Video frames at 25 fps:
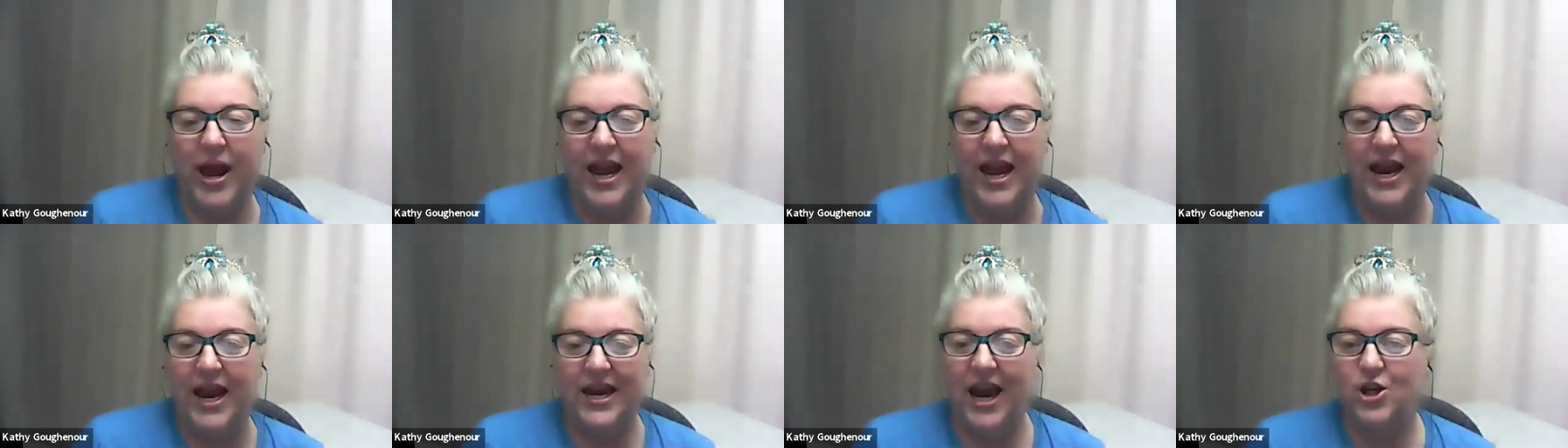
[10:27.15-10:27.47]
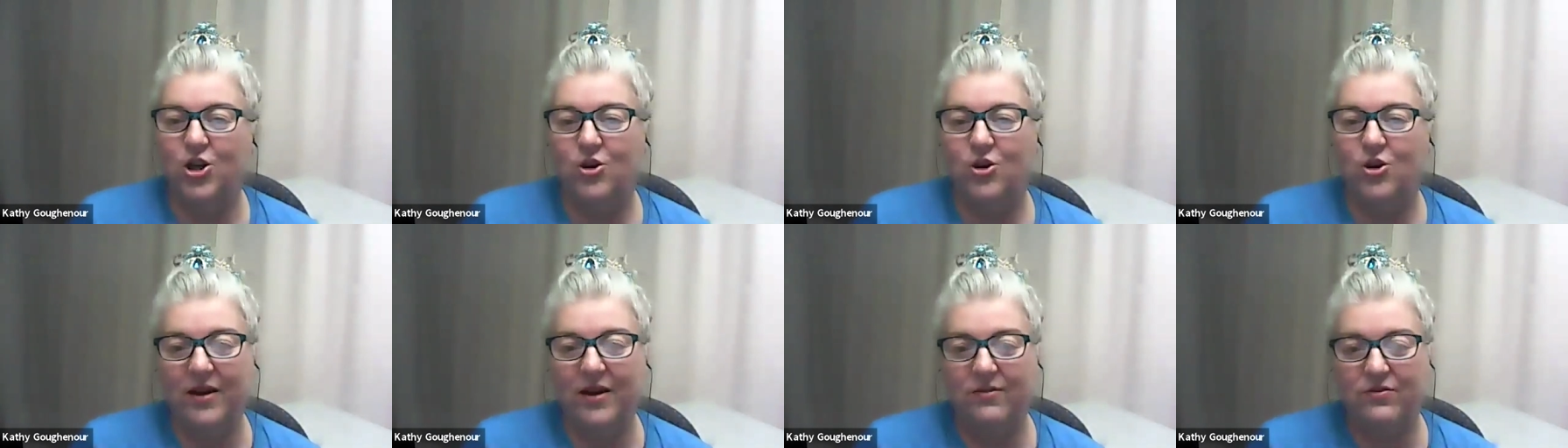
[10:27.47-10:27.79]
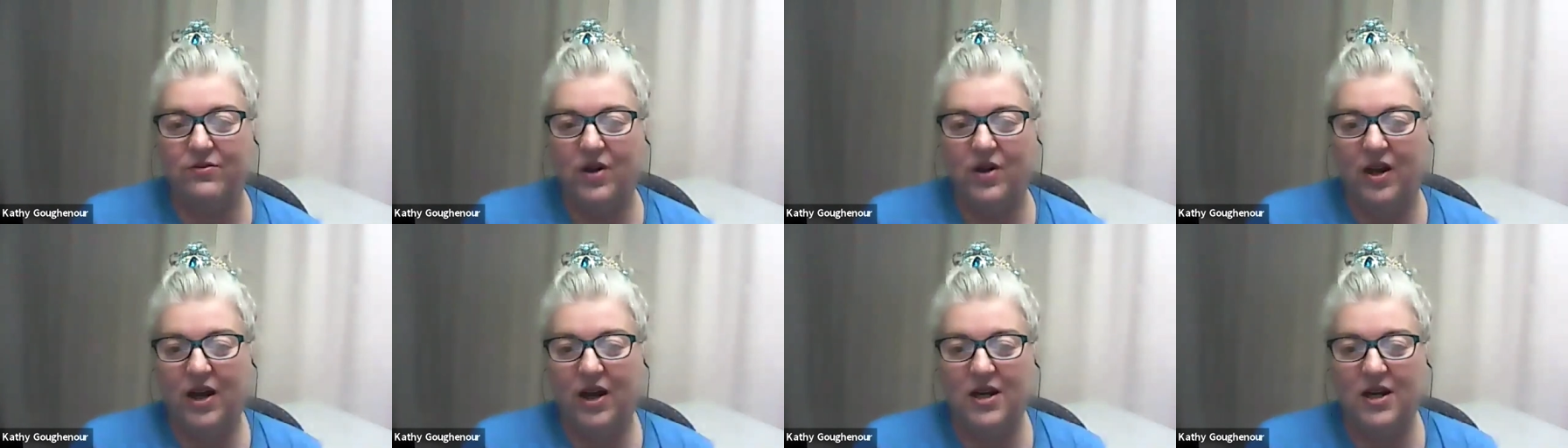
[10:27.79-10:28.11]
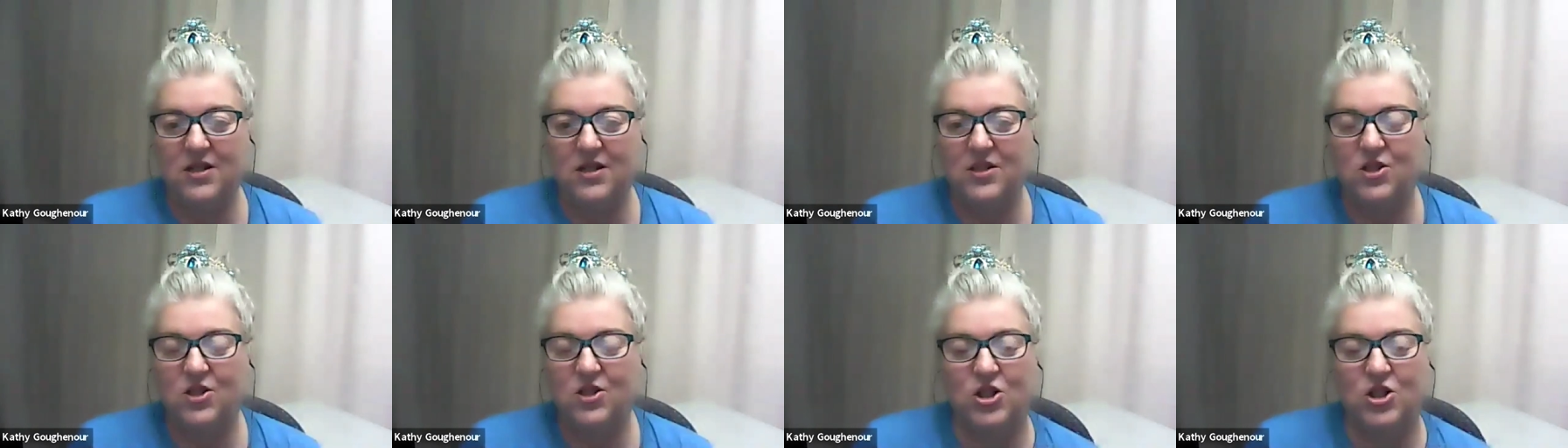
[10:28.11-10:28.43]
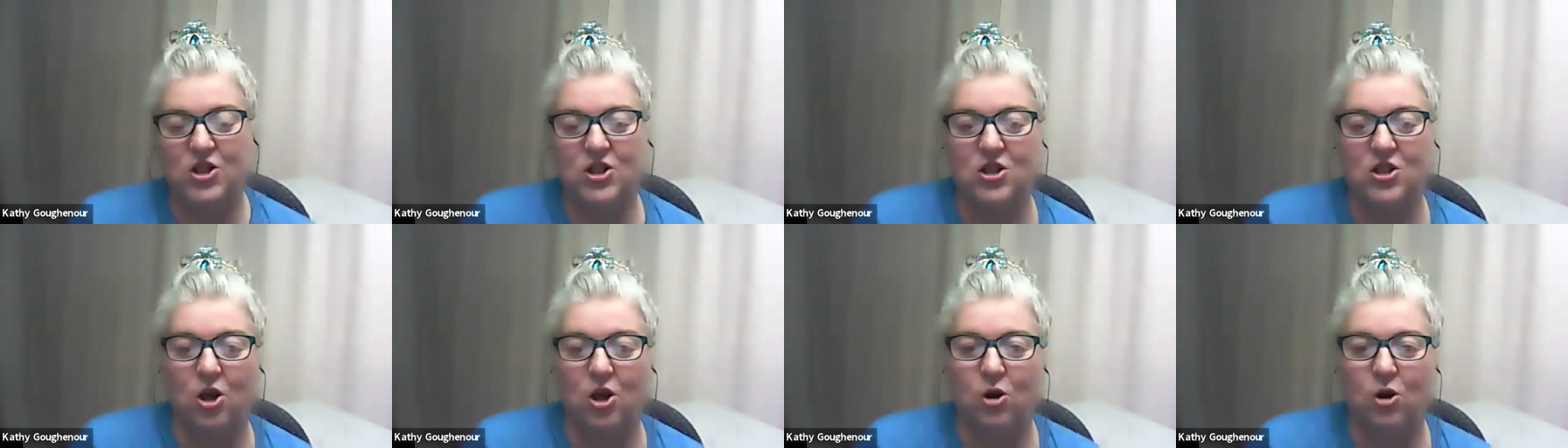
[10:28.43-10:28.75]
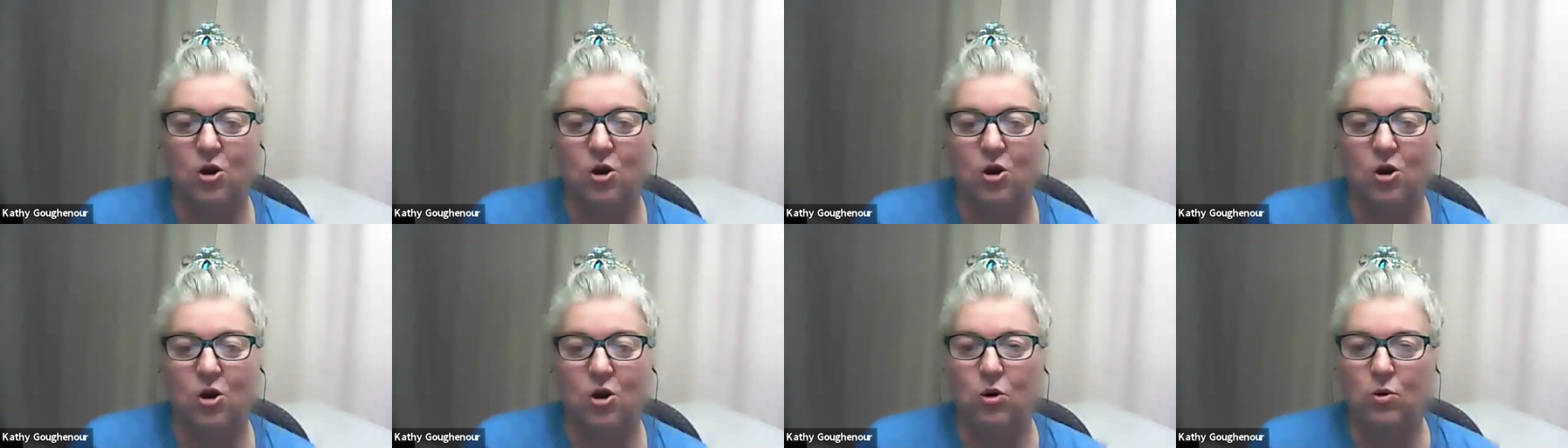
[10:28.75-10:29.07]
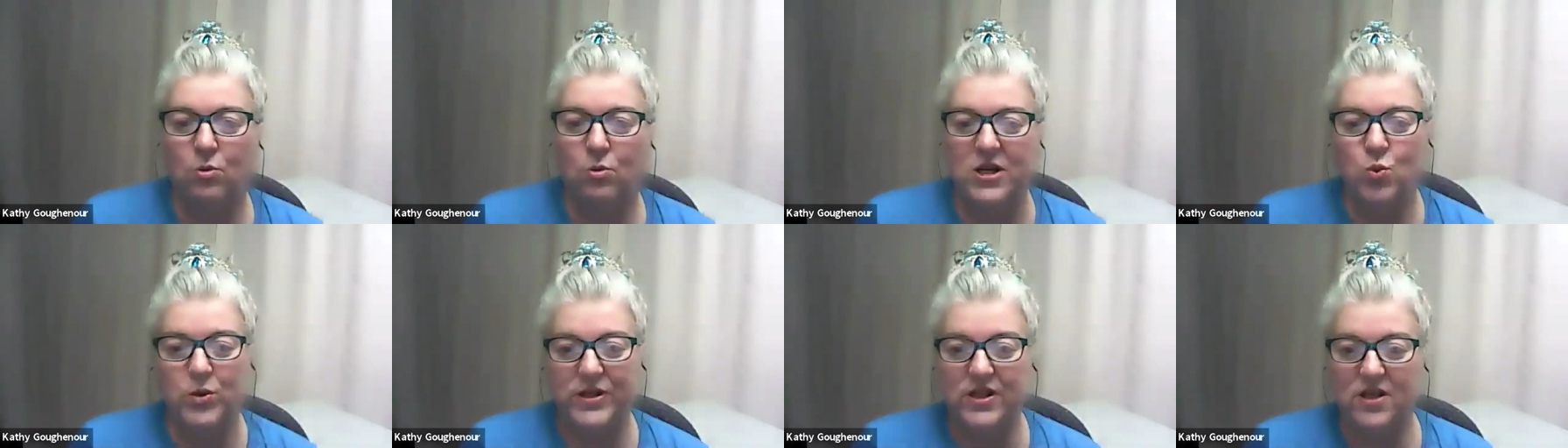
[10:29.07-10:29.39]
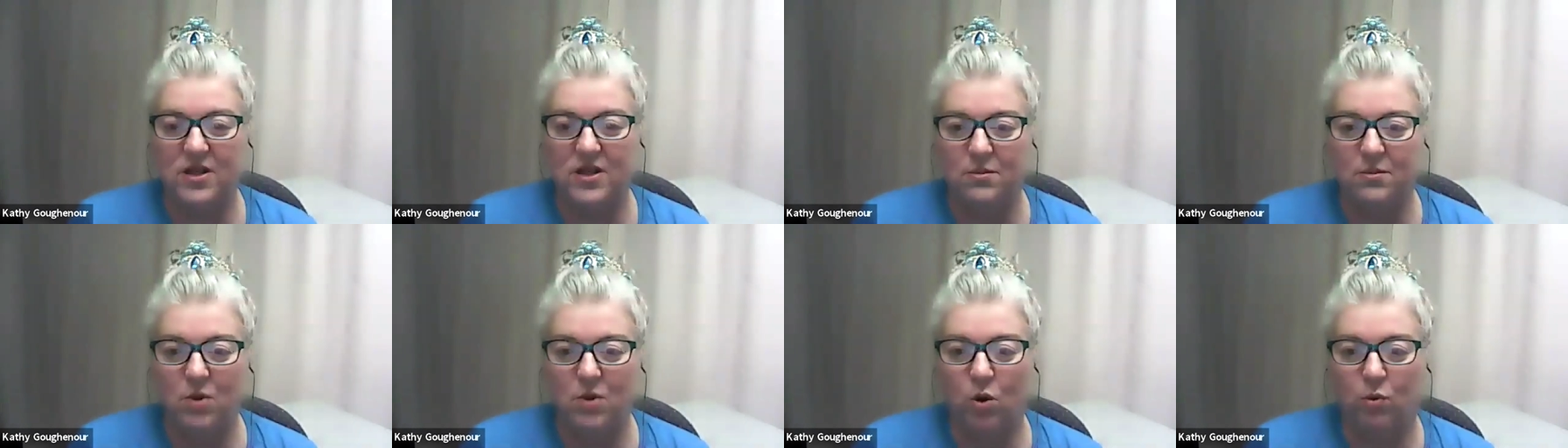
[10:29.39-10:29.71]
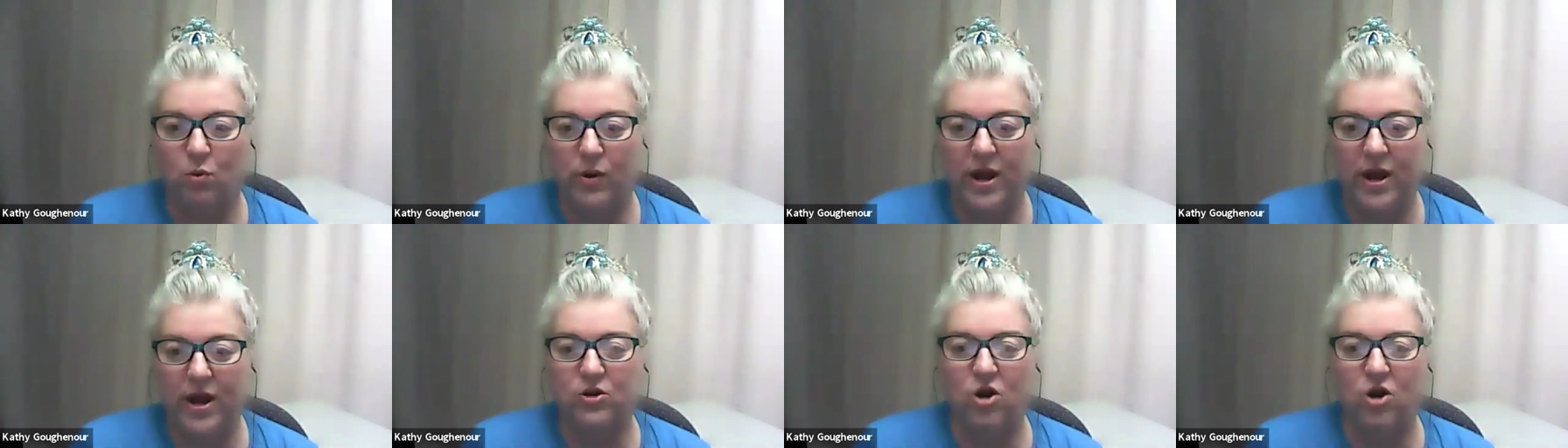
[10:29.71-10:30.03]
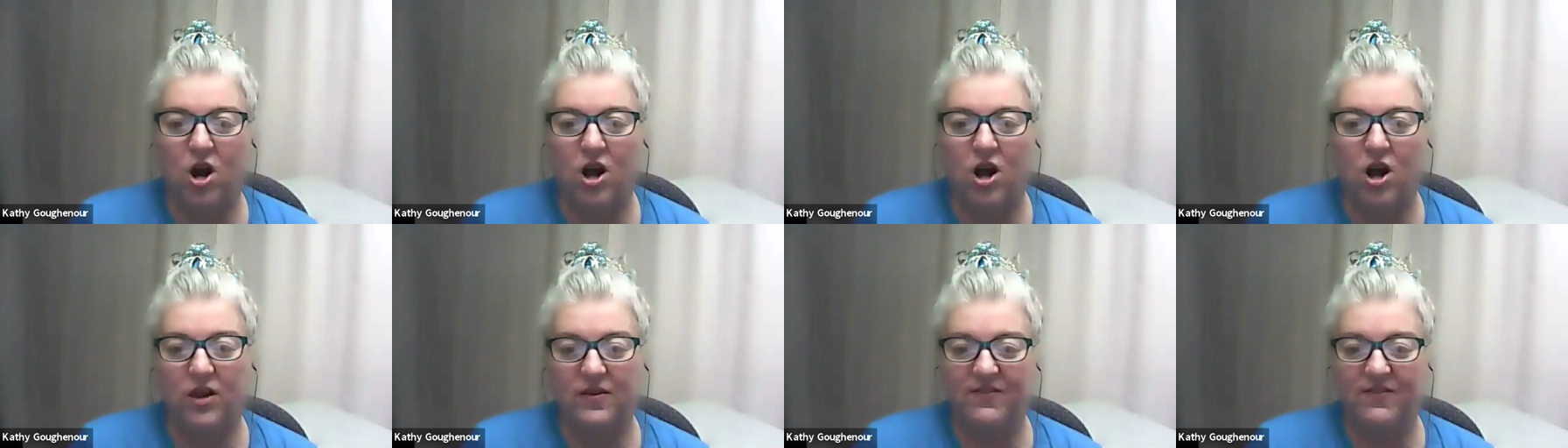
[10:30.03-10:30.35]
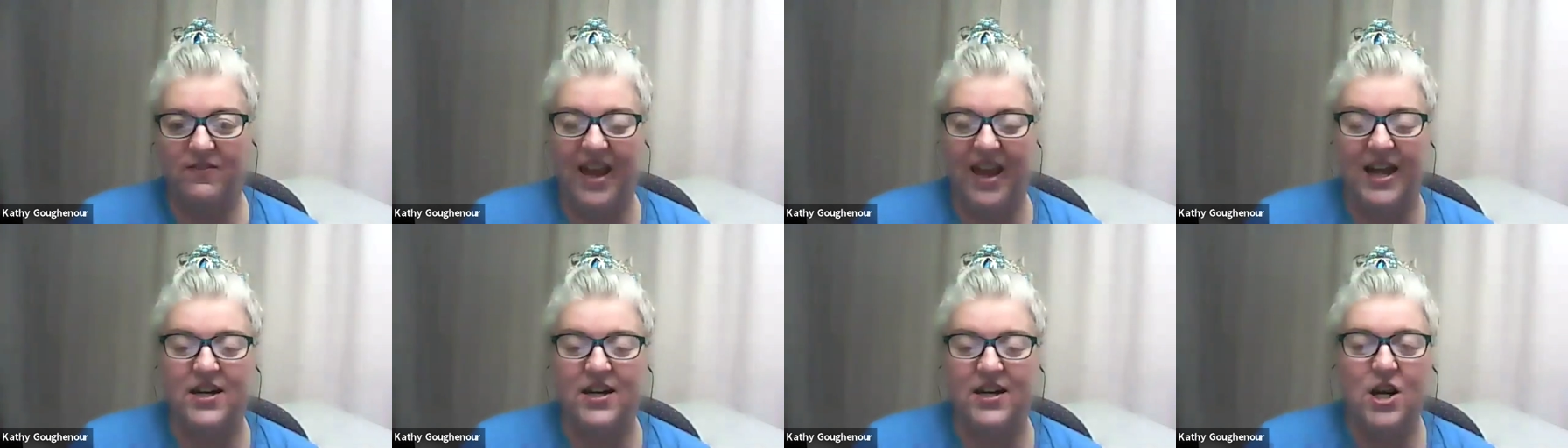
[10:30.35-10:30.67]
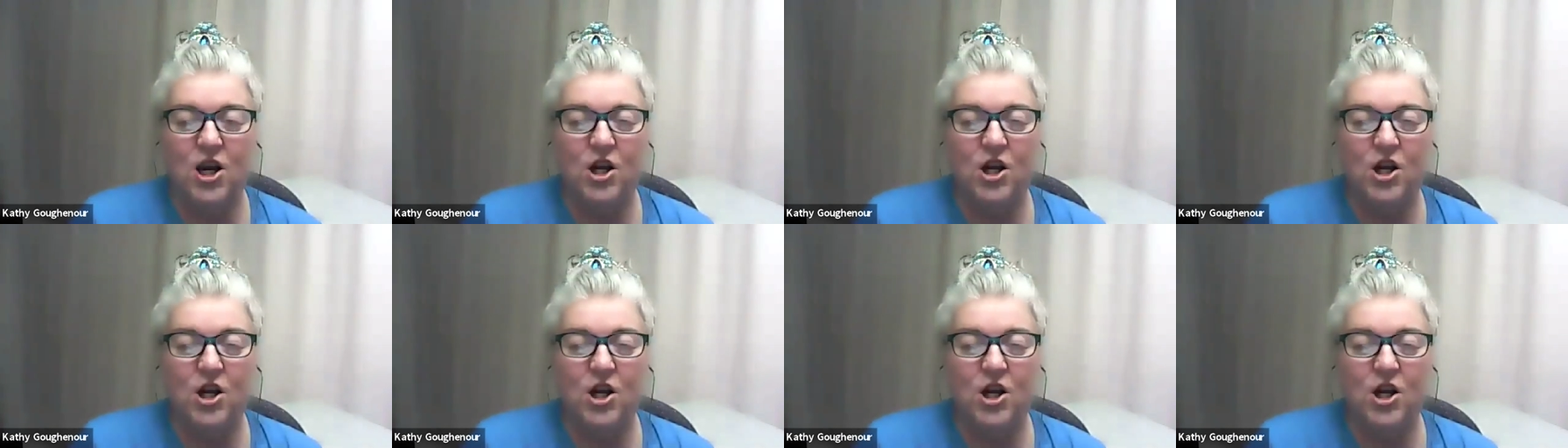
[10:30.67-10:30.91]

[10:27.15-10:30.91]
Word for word: And I know you have so much wisdom around all of that.